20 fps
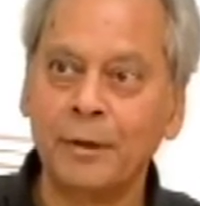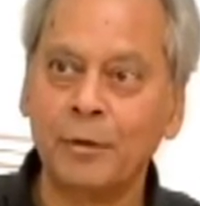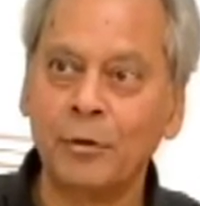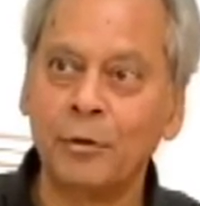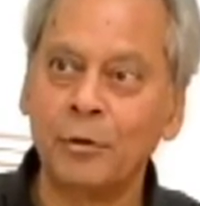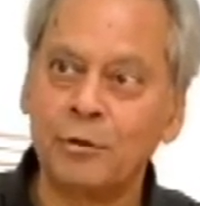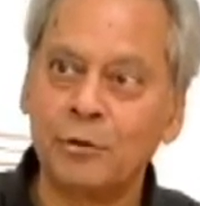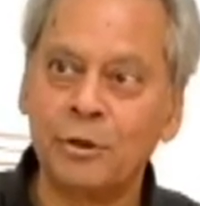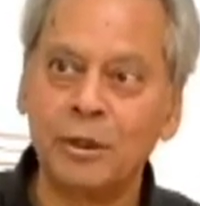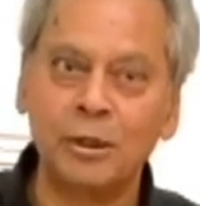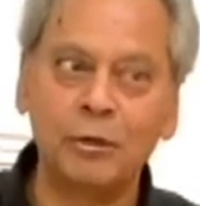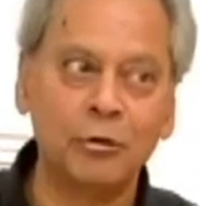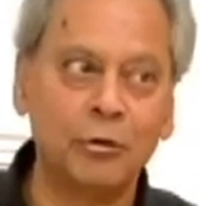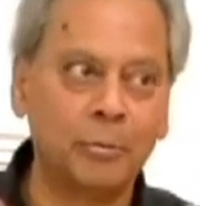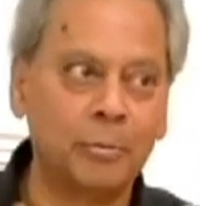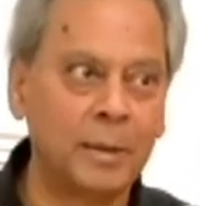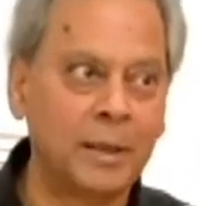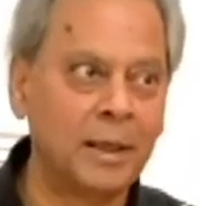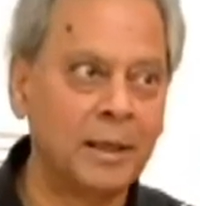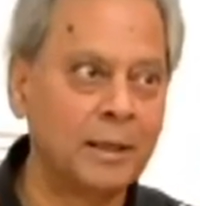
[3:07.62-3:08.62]
No tree,
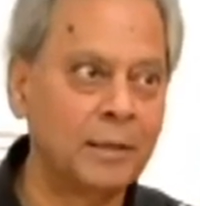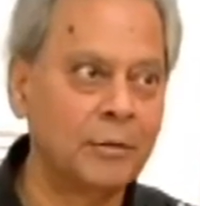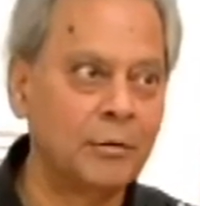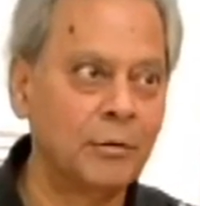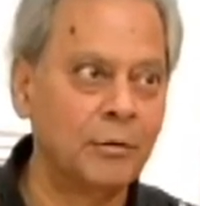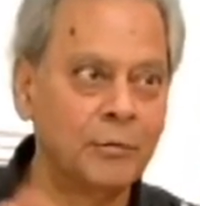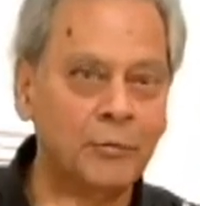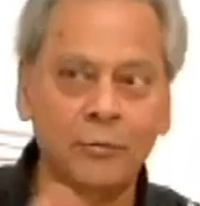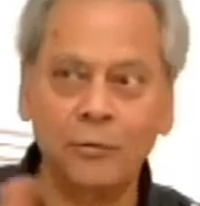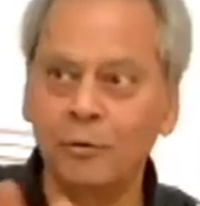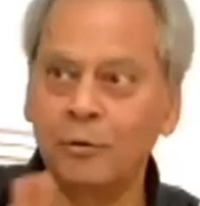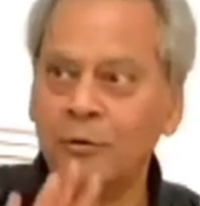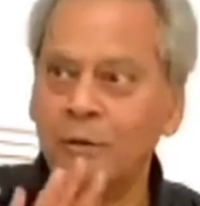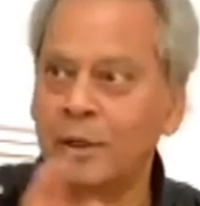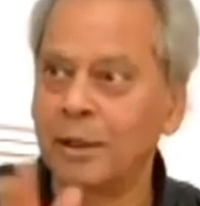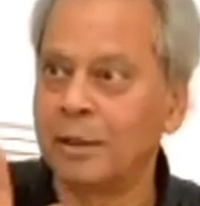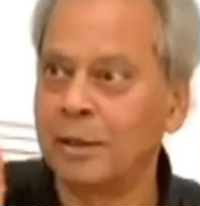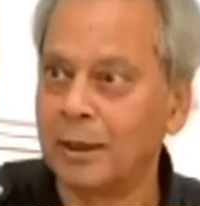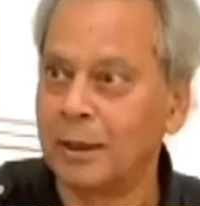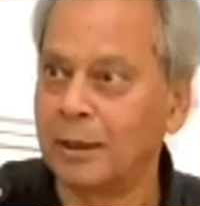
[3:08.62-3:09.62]
no plant, no food,
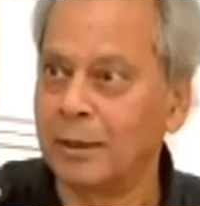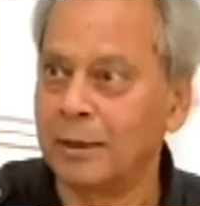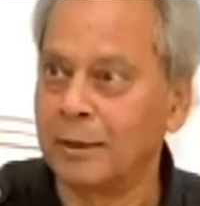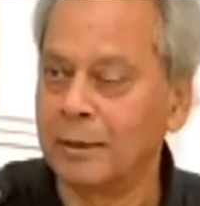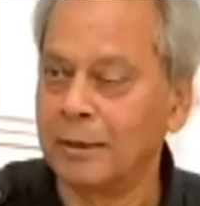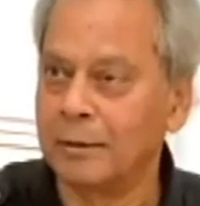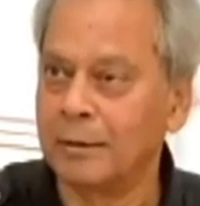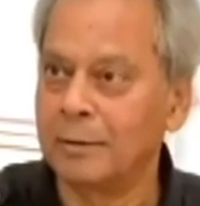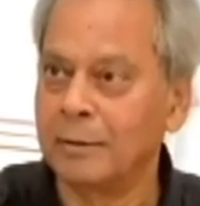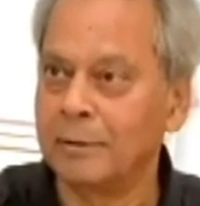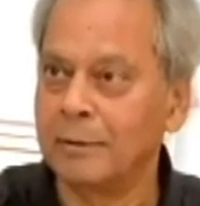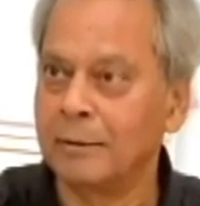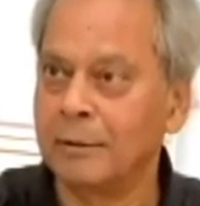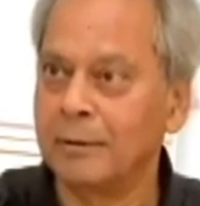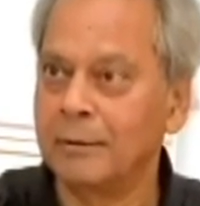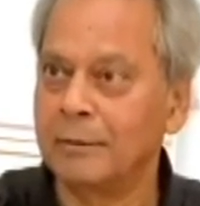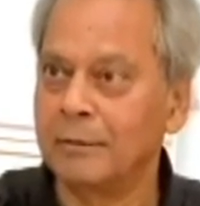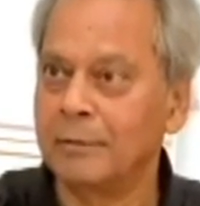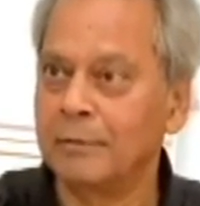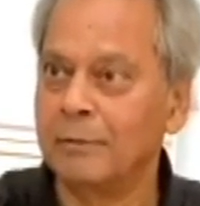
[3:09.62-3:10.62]
nothing.
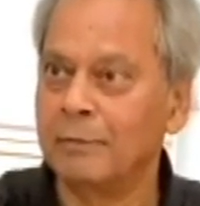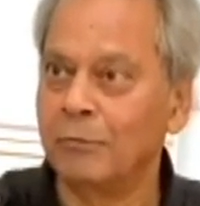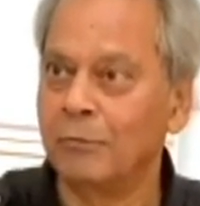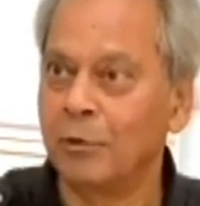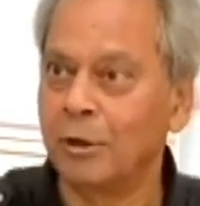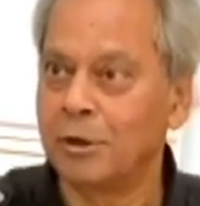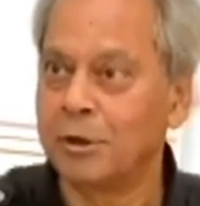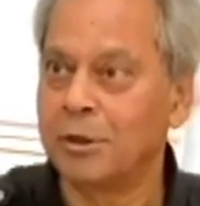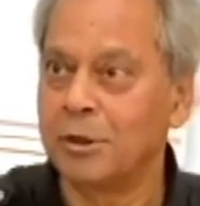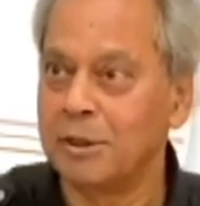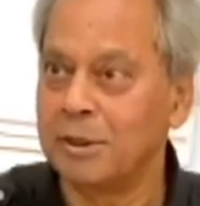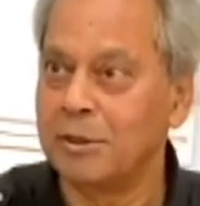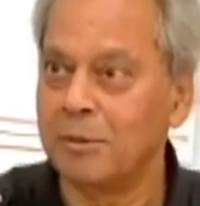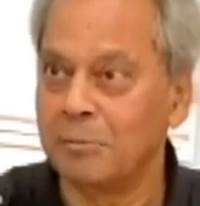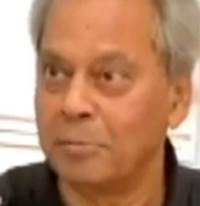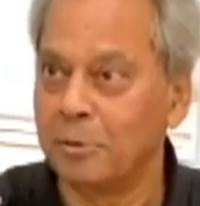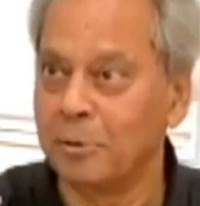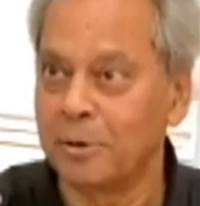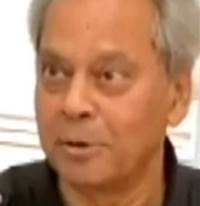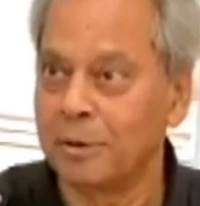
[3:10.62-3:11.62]
Water is
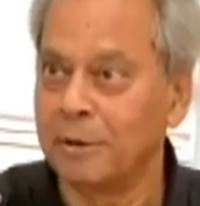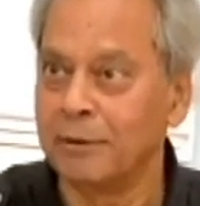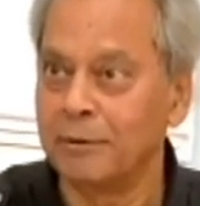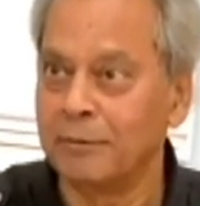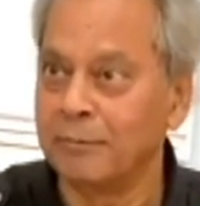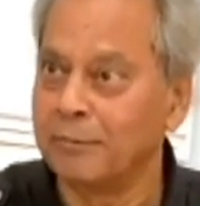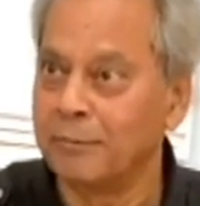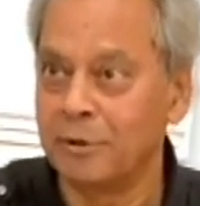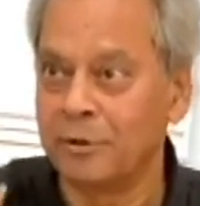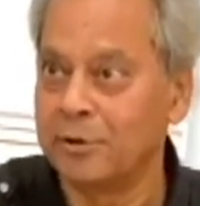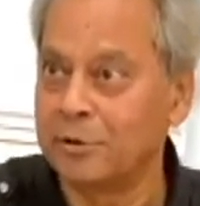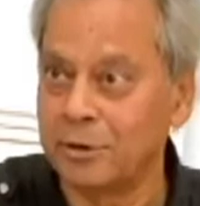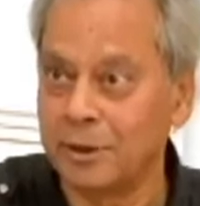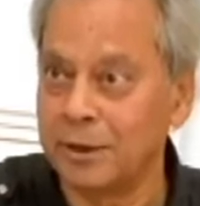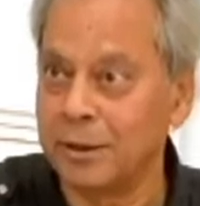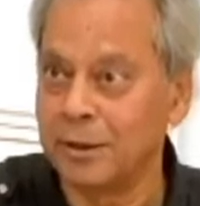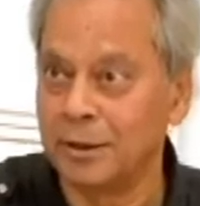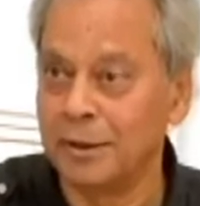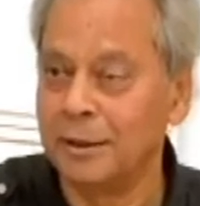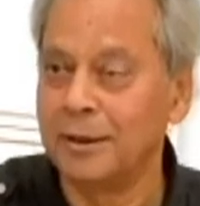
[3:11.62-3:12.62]
important for
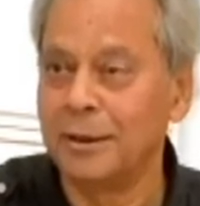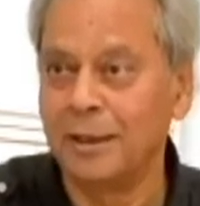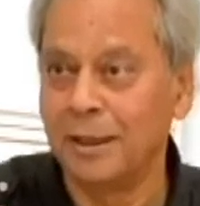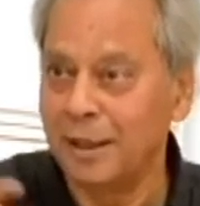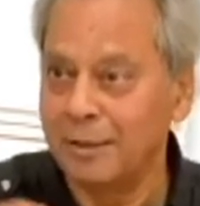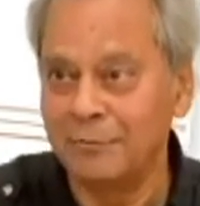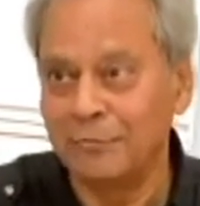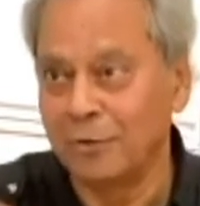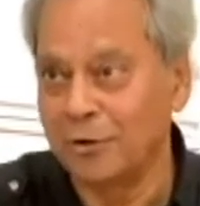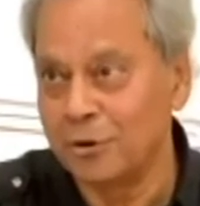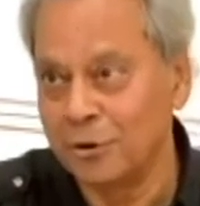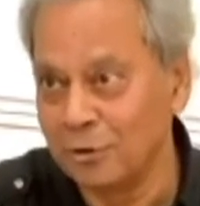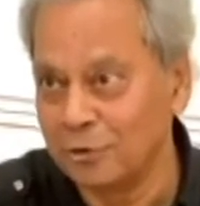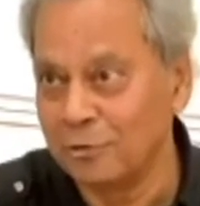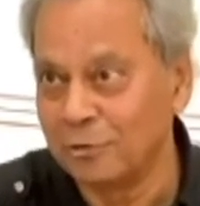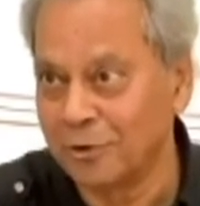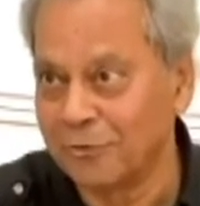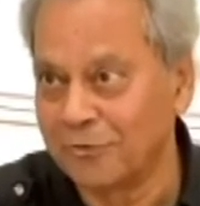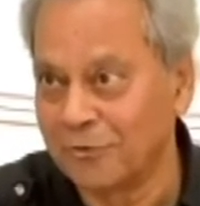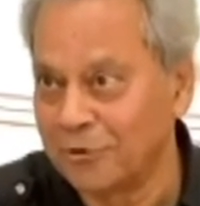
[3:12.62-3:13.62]
tree. And for
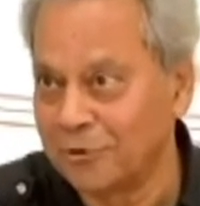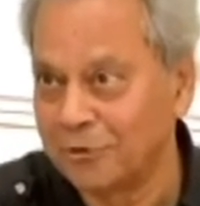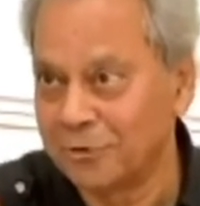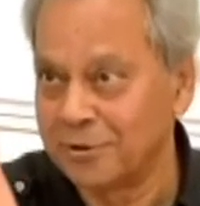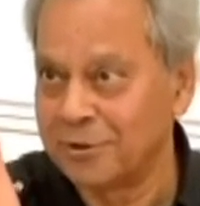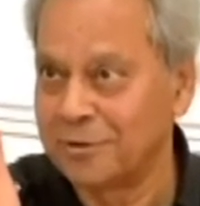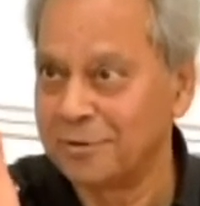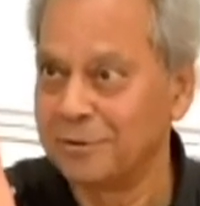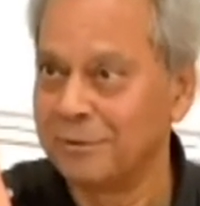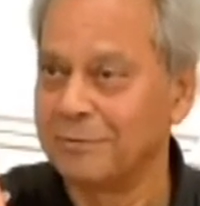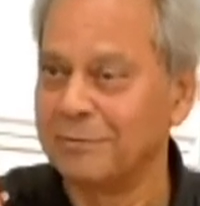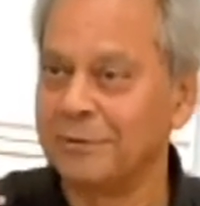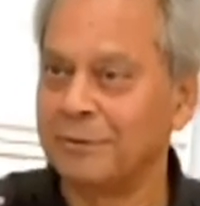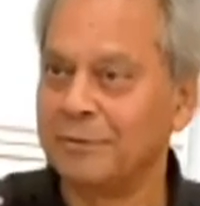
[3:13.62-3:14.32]
you, of course.